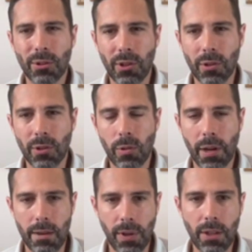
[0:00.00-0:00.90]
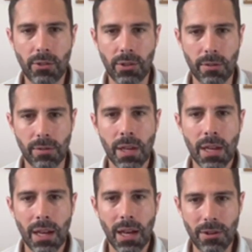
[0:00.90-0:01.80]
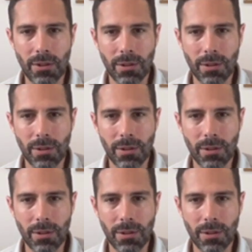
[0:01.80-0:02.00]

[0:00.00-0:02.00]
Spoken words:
also quite invasive. And